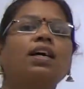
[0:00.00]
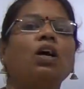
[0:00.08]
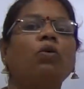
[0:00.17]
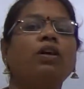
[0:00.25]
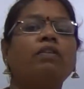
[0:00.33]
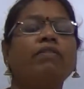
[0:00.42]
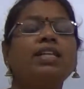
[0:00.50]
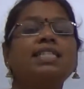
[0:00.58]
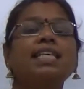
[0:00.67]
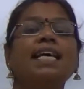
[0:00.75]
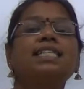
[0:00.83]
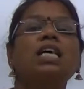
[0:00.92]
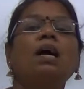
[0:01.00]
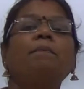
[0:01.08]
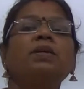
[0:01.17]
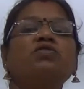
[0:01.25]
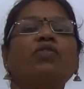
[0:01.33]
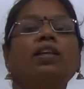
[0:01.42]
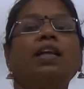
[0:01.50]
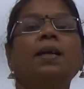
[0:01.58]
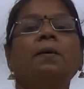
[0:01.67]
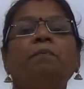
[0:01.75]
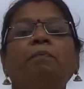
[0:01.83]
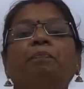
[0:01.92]
ground. We'll see examples for
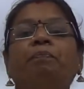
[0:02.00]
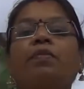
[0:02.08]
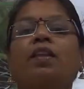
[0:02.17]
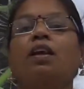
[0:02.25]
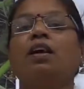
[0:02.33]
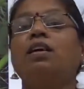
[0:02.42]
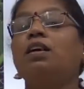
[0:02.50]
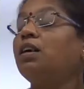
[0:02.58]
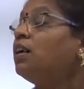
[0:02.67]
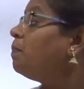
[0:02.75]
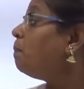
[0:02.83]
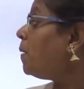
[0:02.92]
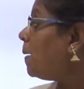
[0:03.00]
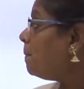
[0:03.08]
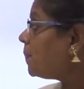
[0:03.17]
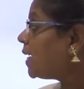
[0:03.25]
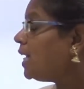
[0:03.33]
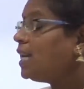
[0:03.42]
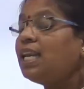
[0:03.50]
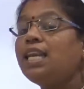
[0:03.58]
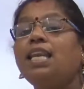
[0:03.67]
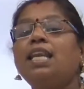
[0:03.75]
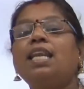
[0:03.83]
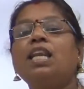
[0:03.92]
that. Pumpkin
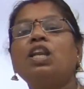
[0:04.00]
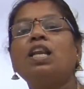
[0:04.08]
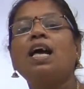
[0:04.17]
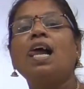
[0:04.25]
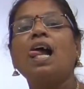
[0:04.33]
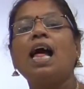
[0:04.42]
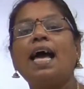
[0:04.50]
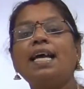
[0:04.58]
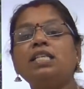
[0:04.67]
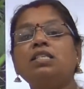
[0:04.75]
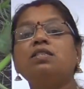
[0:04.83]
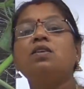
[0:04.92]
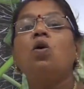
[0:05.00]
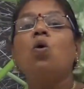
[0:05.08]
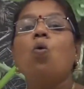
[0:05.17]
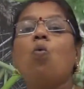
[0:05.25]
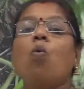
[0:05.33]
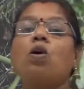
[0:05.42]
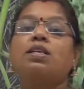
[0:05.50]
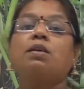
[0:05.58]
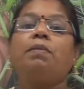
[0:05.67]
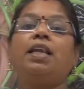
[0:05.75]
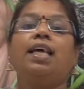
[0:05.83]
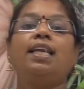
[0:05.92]
and
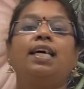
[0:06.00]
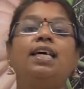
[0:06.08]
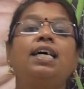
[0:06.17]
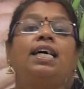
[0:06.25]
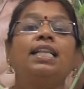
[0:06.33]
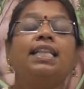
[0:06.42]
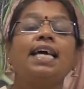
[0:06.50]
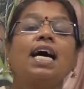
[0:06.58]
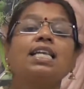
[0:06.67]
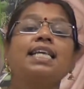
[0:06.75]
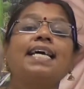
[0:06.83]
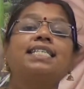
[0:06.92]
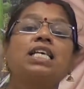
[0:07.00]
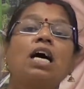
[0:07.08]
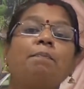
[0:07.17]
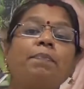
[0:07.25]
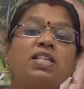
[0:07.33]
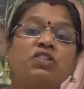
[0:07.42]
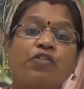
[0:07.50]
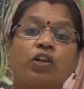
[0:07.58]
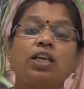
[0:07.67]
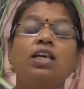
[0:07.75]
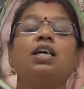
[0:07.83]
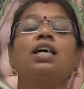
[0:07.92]
watermelon. They are the examples for
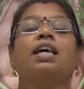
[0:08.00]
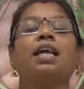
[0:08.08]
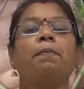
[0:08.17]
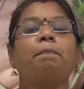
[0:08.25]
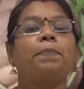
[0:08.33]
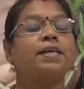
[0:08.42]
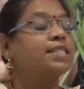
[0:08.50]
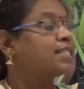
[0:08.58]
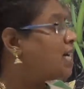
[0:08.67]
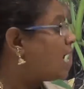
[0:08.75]
the creepers